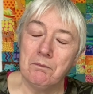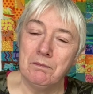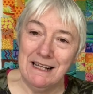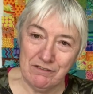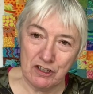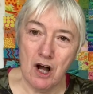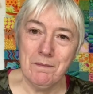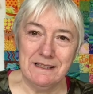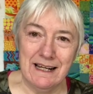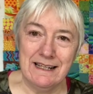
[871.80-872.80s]
leave a
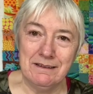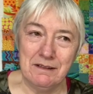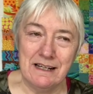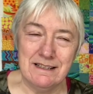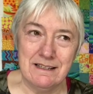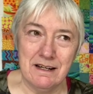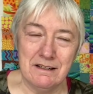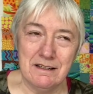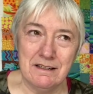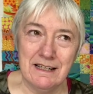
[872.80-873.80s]
comment and
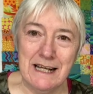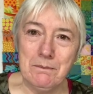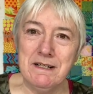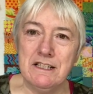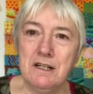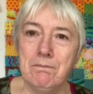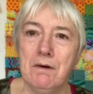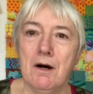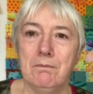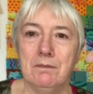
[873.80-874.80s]
link me to your
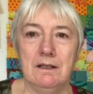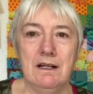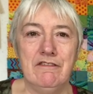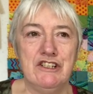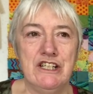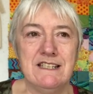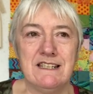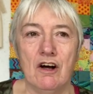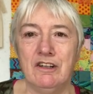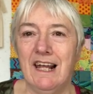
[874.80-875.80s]
mum if she's
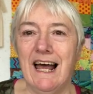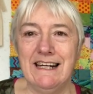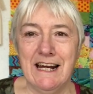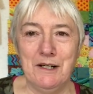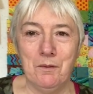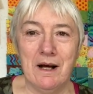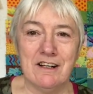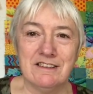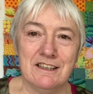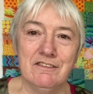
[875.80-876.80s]
online anywhere,
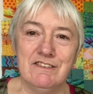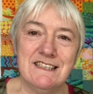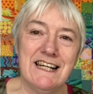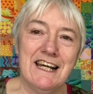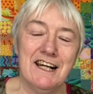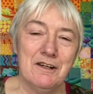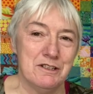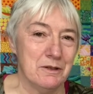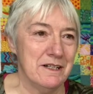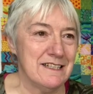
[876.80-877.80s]
because I'd love to say hello
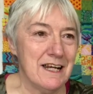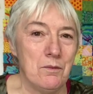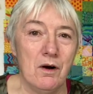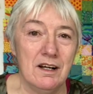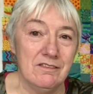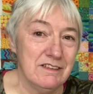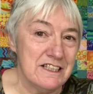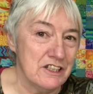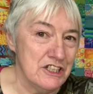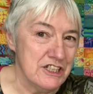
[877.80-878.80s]
to her and say what a lovely
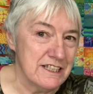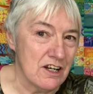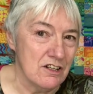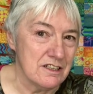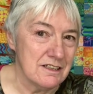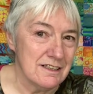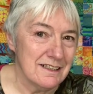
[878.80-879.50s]
son she's got.